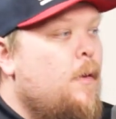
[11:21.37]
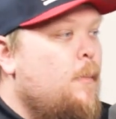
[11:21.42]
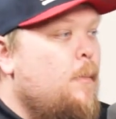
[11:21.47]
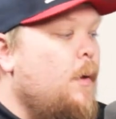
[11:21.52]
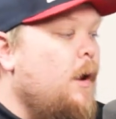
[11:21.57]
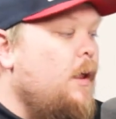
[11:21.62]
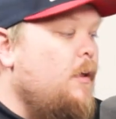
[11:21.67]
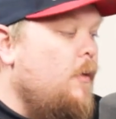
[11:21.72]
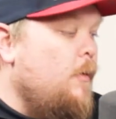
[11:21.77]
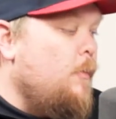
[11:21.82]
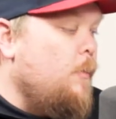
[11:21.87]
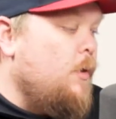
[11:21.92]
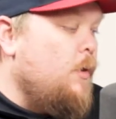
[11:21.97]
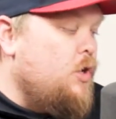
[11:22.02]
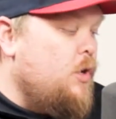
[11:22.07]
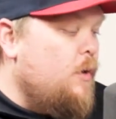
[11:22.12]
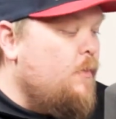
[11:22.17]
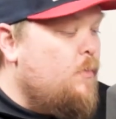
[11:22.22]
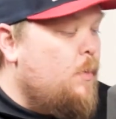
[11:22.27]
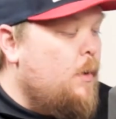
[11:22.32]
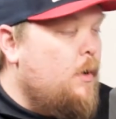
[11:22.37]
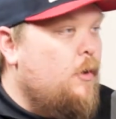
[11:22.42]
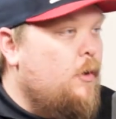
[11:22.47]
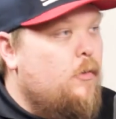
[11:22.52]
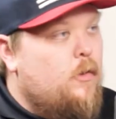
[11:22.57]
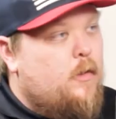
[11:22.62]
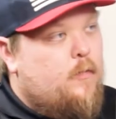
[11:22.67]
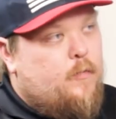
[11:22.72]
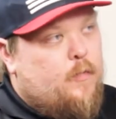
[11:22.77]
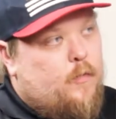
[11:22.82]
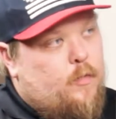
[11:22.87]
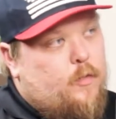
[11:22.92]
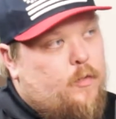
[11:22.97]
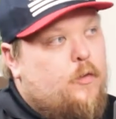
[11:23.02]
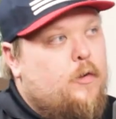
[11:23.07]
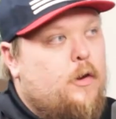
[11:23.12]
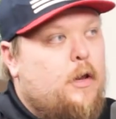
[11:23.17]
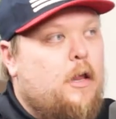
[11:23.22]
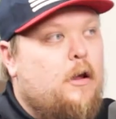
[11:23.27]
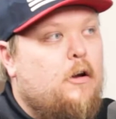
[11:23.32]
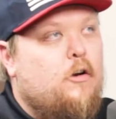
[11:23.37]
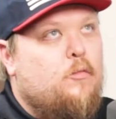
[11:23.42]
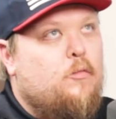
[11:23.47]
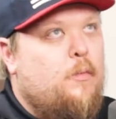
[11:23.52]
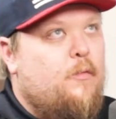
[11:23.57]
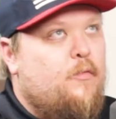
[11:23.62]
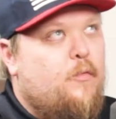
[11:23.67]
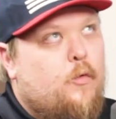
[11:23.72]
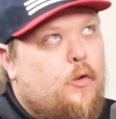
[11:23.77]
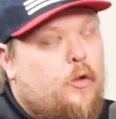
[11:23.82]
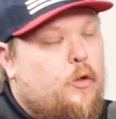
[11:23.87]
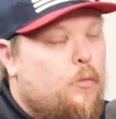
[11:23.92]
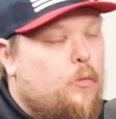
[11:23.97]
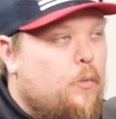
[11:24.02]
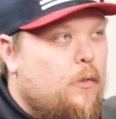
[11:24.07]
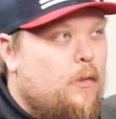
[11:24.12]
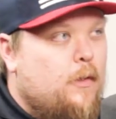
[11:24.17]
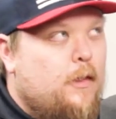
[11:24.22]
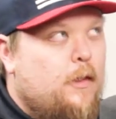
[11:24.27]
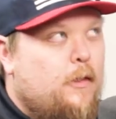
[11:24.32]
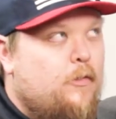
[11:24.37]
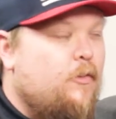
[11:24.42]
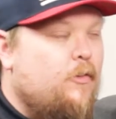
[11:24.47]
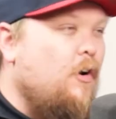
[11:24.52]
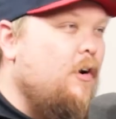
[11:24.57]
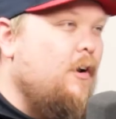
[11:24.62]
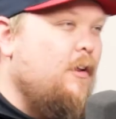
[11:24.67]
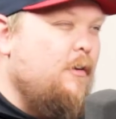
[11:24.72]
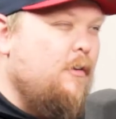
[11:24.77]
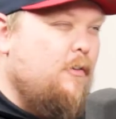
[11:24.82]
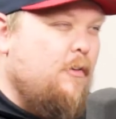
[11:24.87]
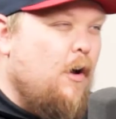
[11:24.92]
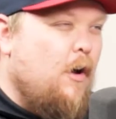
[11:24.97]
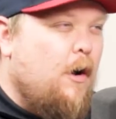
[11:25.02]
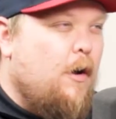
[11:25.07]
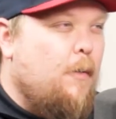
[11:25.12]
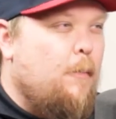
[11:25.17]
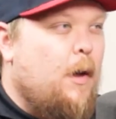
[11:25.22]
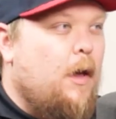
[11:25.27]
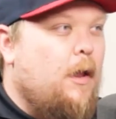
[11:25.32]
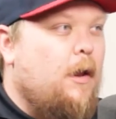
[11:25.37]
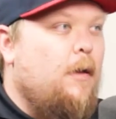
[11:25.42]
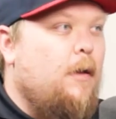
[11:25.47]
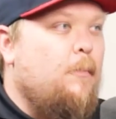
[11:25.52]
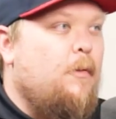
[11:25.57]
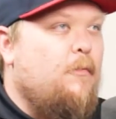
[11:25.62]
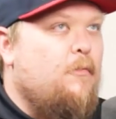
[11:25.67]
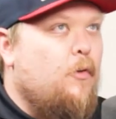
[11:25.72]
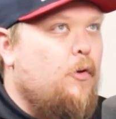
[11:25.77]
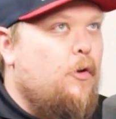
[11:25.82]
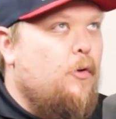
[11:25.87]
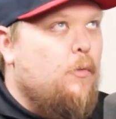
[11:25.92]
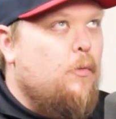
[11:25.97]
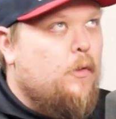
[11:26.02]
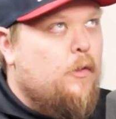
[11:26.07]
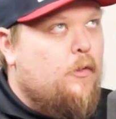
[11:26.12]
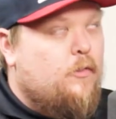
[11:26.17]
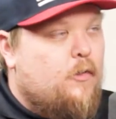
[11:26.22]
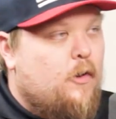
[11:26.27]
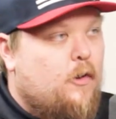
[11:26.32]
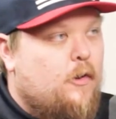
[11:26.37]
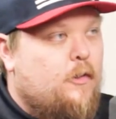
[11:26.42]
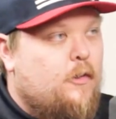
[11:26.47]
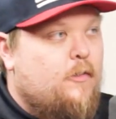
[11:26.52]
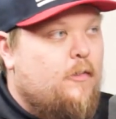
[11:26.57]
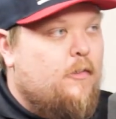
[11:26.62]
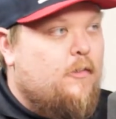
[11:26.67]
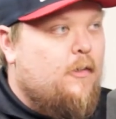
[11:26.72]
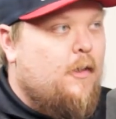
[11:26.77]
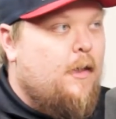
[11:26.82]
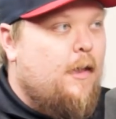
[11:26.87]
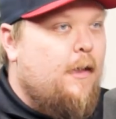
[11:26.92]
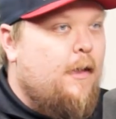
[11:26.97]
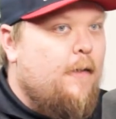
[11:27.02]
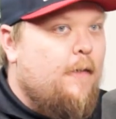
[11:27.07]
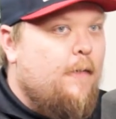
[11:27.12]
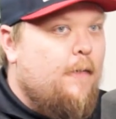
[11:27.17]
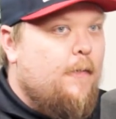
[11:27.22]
But you've been doing it for 30 years before you really started to talk about it, before you really started to say,